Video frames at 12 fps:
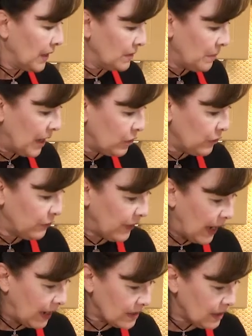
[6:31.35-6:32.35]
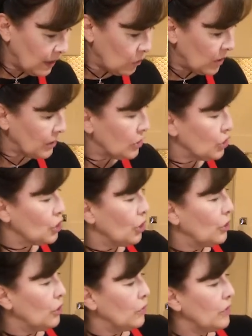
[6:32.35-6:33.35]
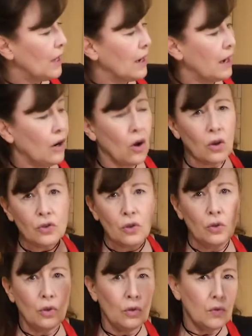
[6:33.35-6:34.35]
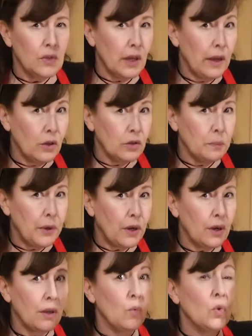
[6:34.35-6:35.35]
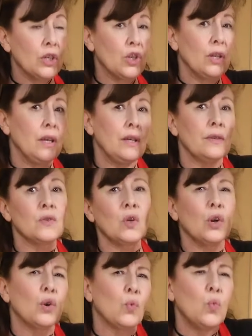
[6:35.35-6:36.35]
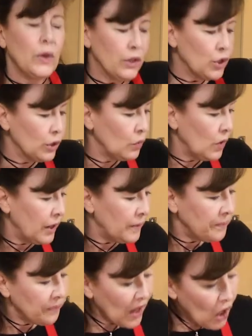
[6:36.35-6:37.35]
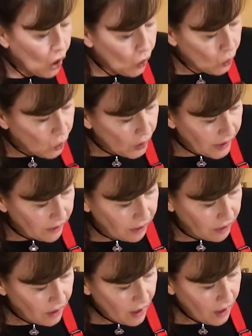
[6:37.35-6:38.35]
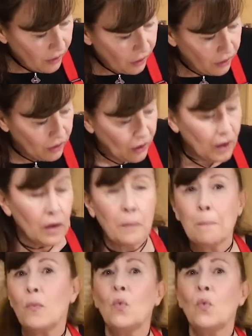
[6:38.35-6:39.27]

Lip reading: As a matter of fact, I wanted to show you that I also use the elderberry, which is her winter one, with the